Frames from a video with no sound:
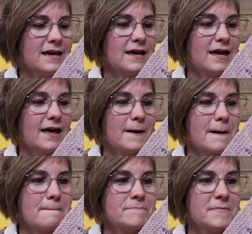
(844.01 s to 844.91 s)

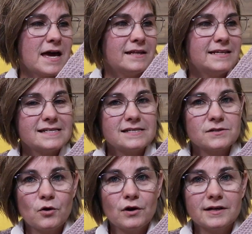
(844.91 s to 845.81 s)
And this is
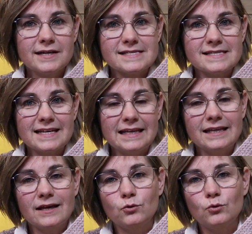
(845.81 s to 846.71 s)
called the
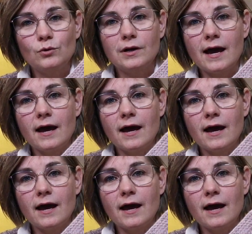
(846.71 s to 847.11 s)
strikkehule